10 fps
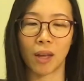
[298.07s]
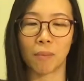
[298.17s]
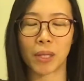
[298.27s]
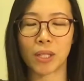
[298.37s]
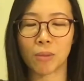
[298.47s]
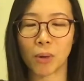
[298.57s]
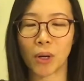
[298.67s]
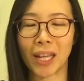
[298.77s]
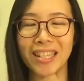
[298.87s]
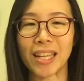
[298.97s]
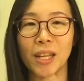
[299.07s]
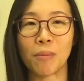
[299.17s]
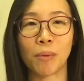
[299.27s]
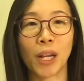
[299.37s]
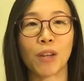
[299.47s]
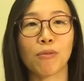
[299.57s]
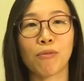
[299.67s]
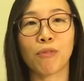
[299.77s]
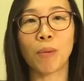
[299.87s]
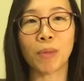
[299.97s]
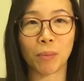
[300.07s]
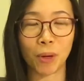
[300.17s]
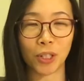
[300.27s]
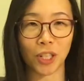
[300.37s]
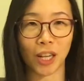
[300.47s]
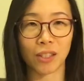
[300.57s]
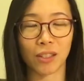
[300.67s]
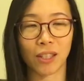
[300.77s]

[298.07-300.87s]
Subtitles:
but it's more like take a break from the project.